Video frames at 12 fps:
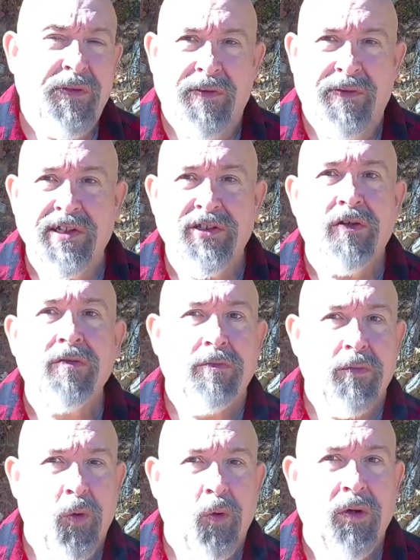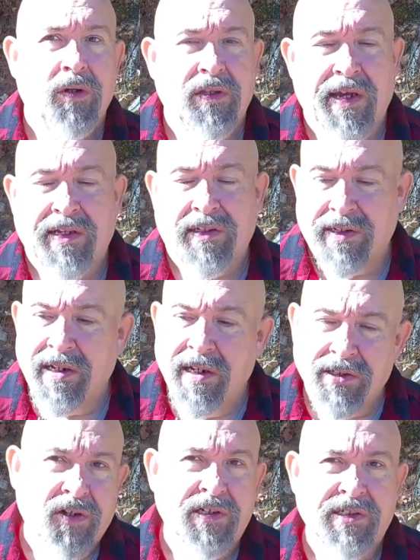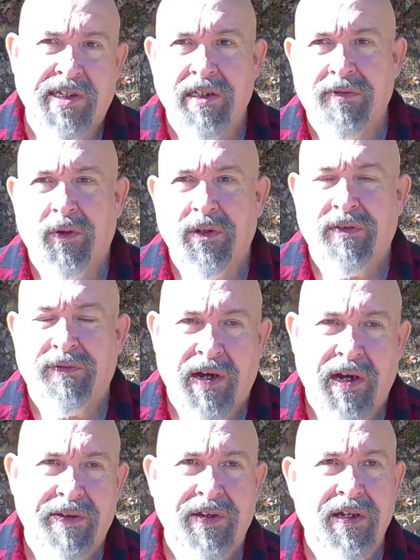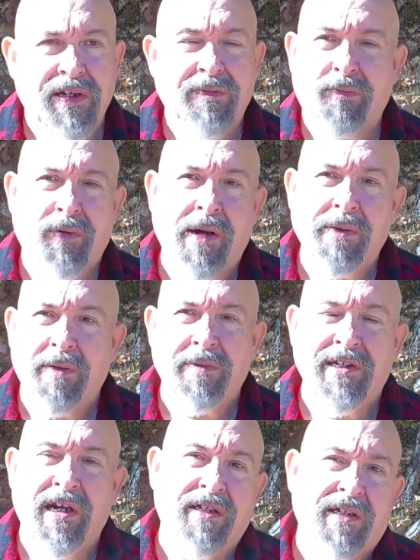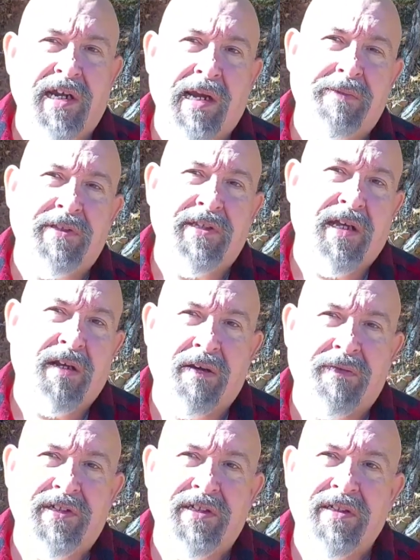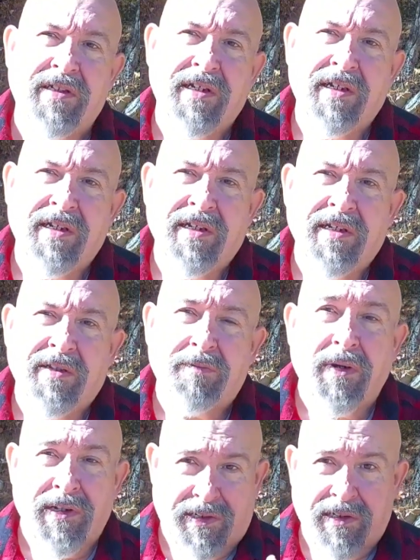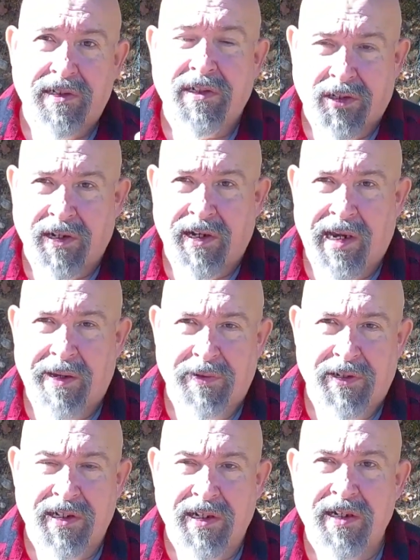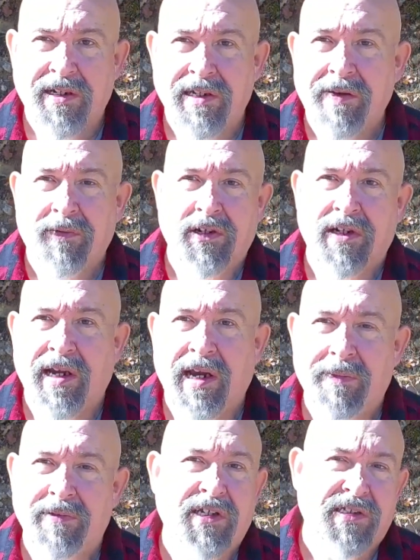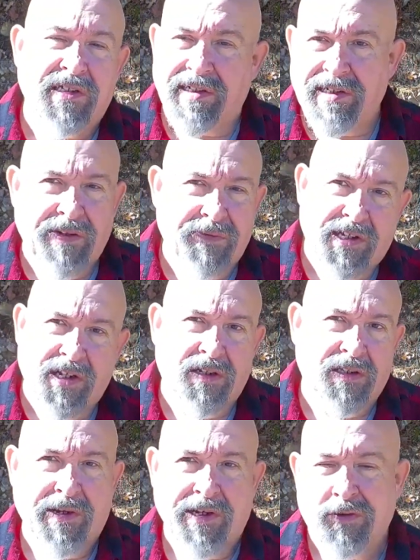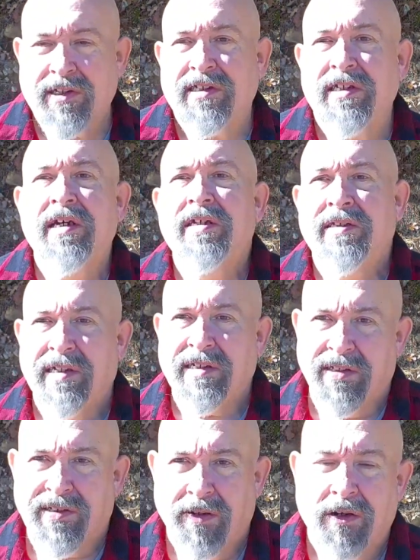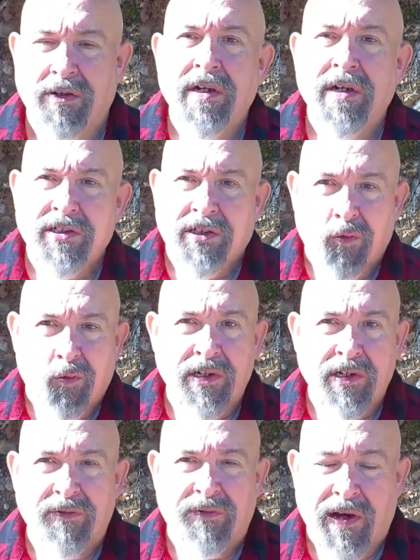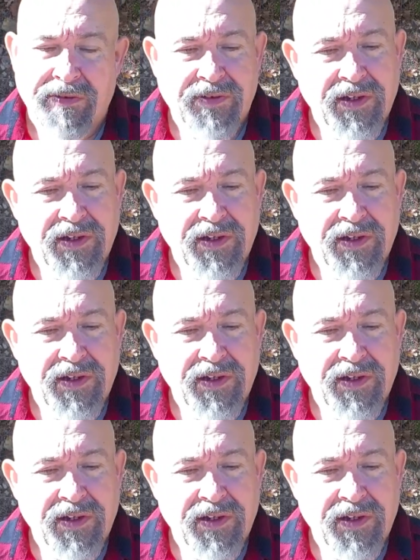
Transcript: then these are more likely. So on a scale of 1 to 5, probably not going to happen that often, but going to happen. Never going to happen, doesn't even get on the matrix. That's a 0. So 1 to 5.